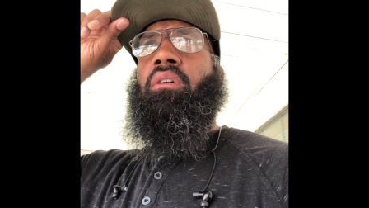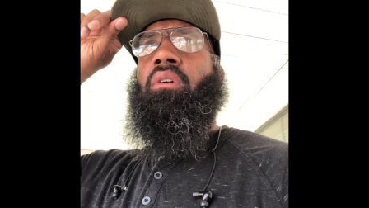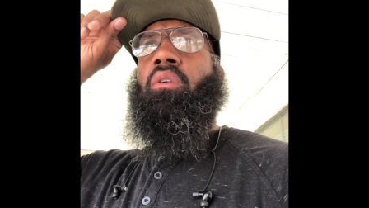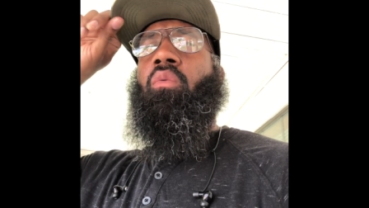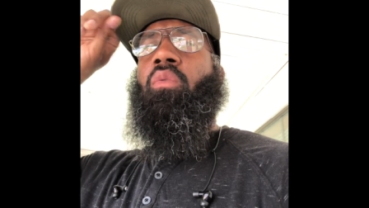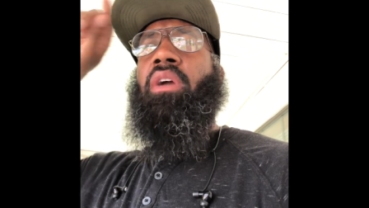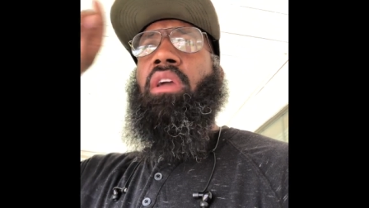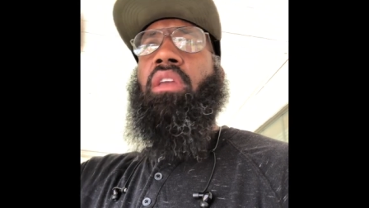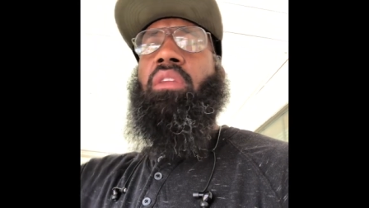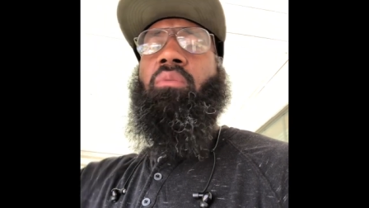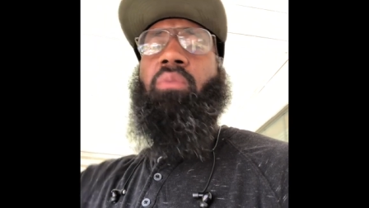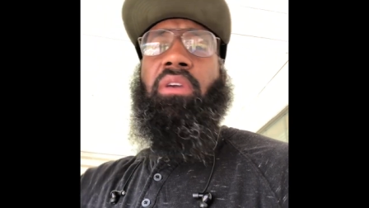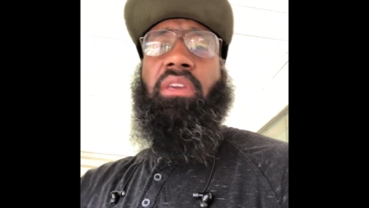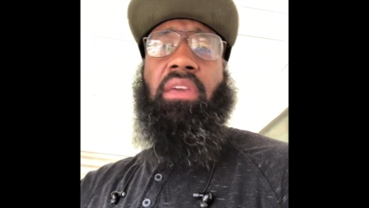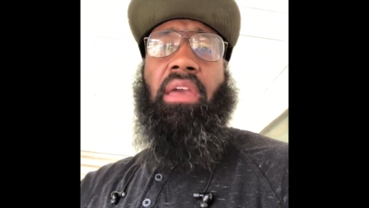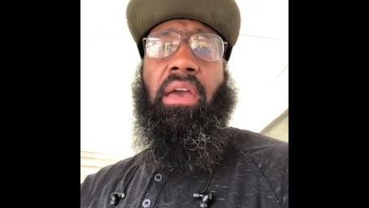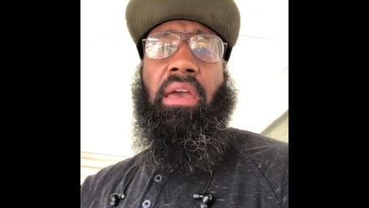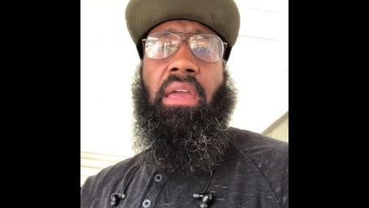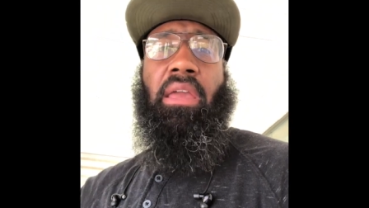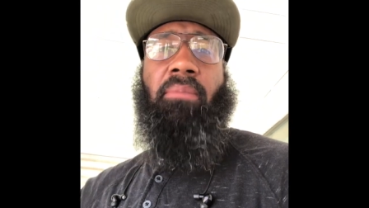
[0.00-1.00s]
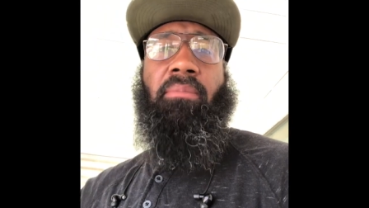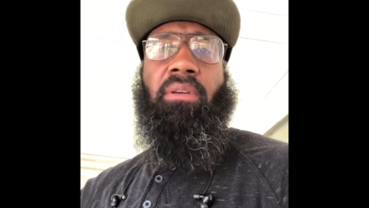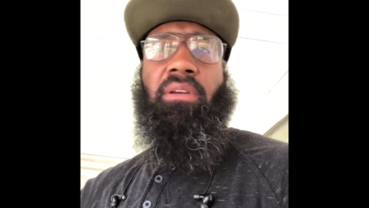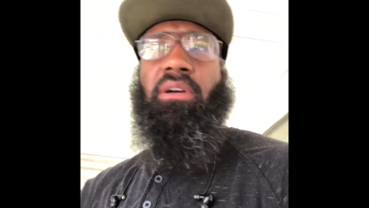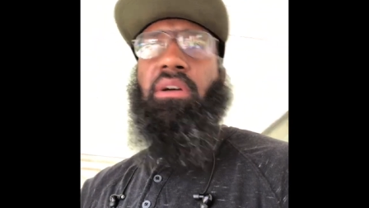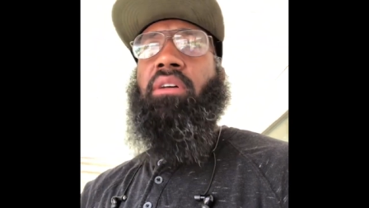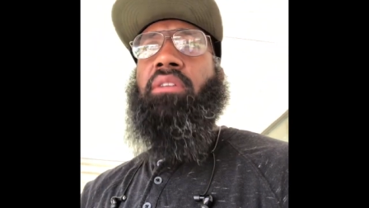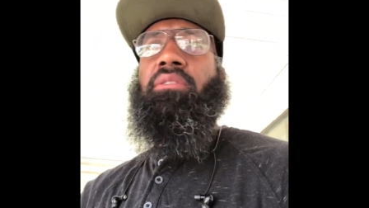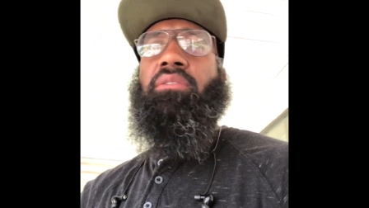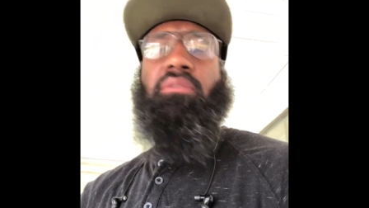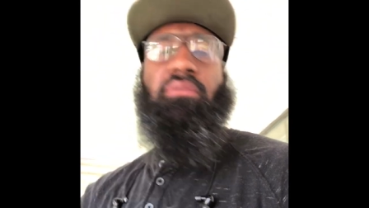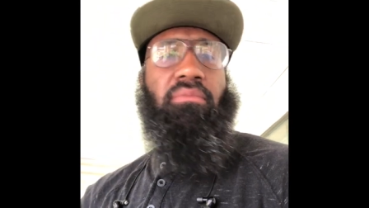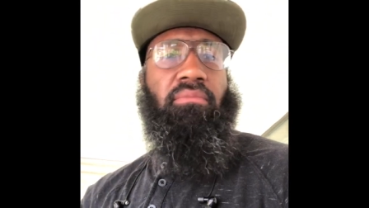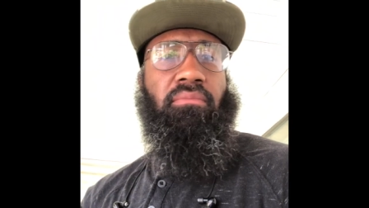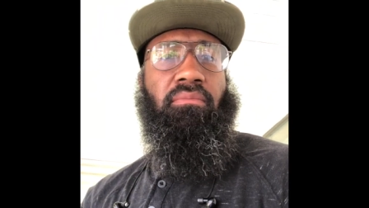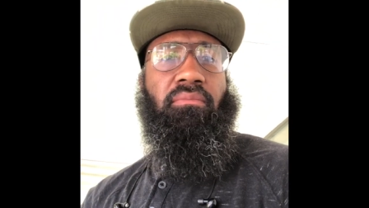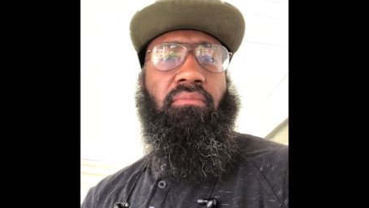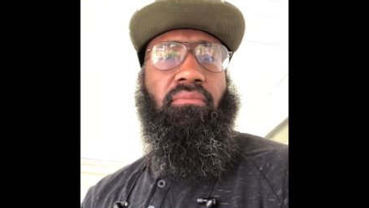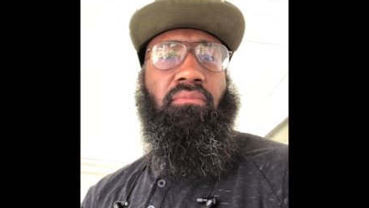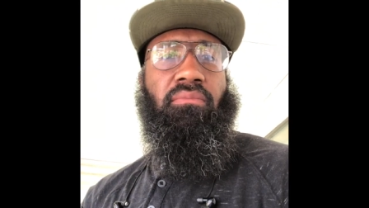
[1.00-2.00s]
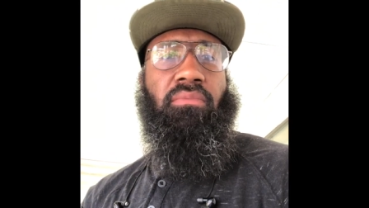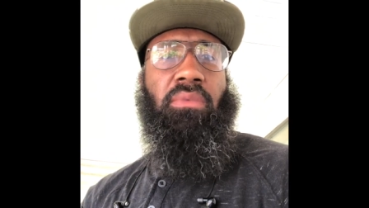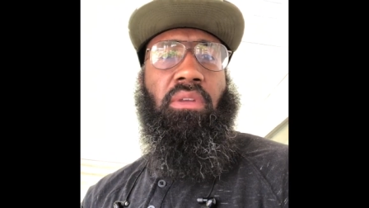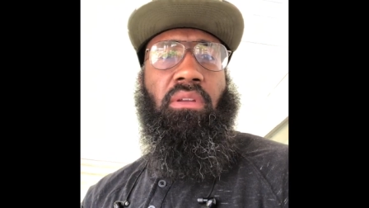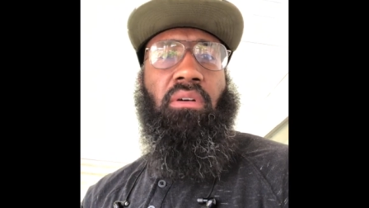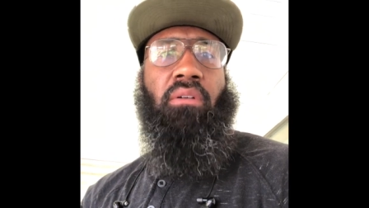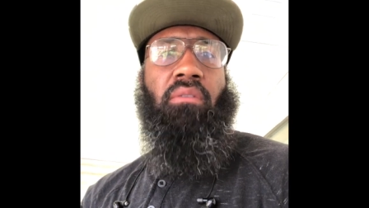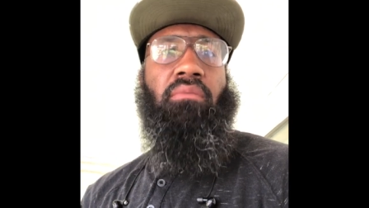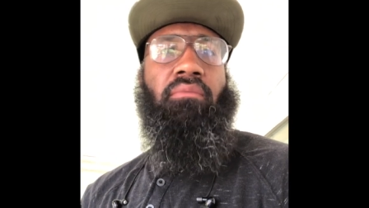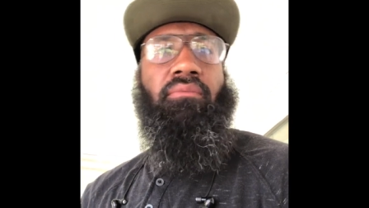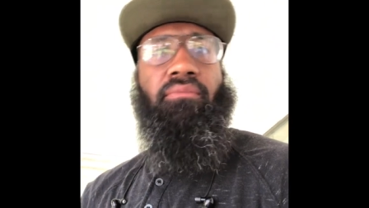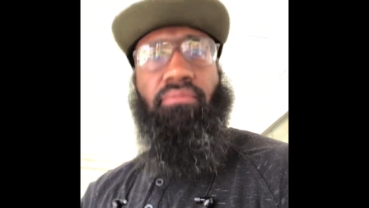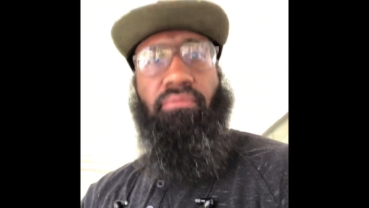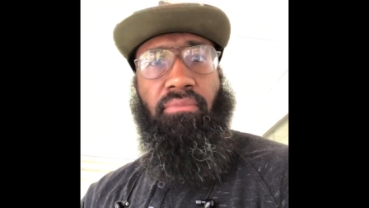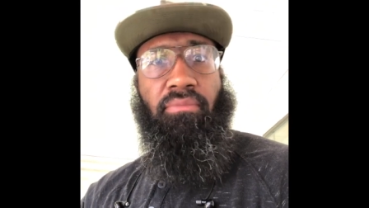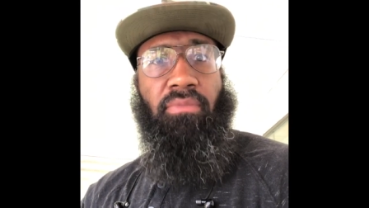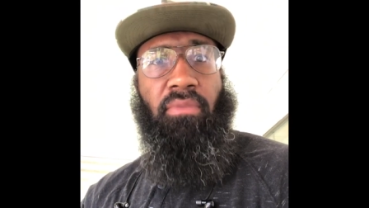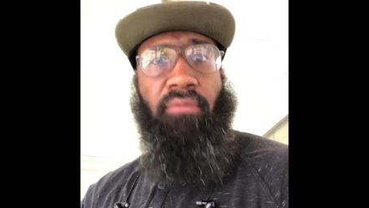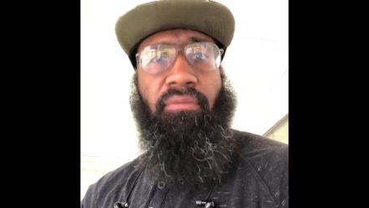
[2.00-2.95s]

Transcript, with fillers: when we came because you know the